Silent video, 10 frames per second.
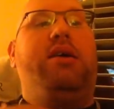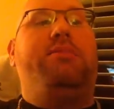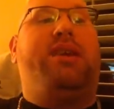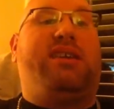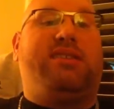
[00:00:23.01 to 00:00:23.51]

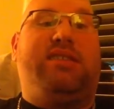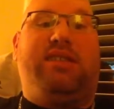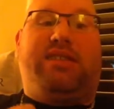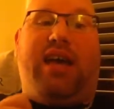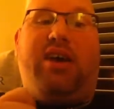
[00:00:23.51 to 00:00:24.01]
Because in
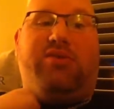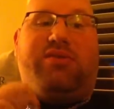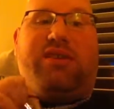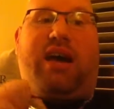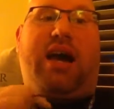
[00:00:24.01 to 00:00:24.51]
this
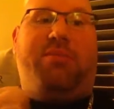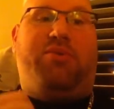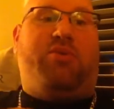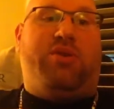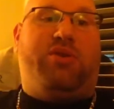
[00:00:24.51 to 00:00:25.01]
house, I'm
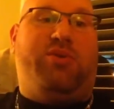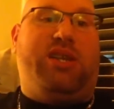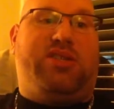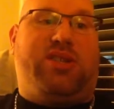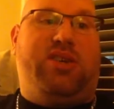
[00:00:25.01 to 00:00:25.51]
the one who
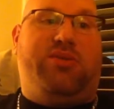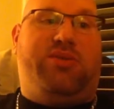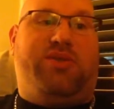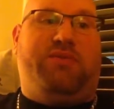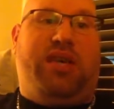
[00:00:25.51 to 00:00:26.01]
gets
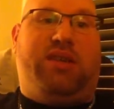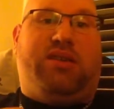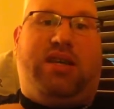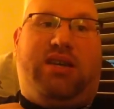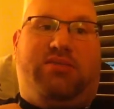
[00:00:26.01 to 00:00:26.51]
accused of being the
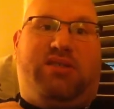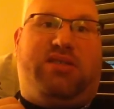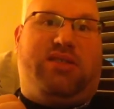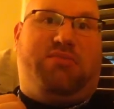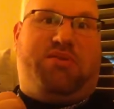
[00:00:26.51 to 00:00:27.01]
loud
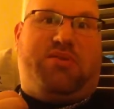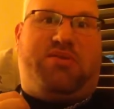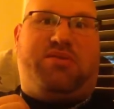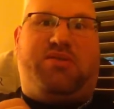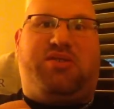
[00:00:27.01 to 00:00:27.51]

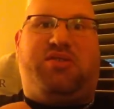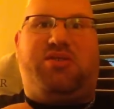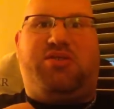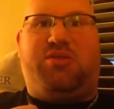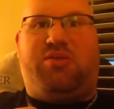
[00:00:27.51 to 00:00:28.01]
sleeper, the
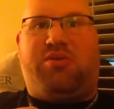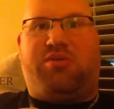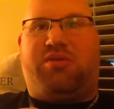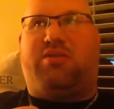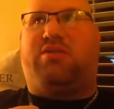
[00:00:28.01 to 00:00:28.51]

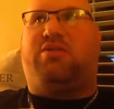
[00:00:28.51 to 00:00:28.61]
snorer,